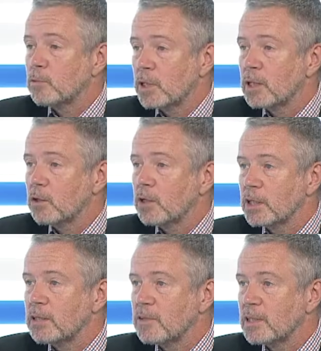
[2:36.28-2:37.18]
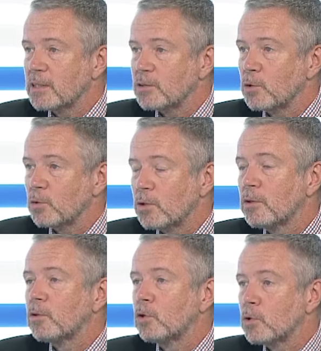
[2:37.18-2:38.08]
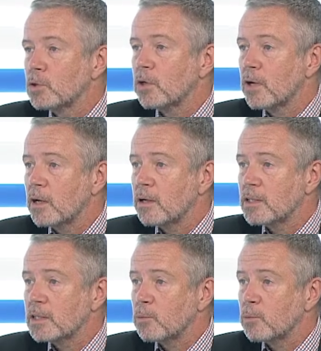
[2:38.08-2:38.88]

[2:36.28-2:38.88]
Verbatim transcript: real connectivity. So those are areas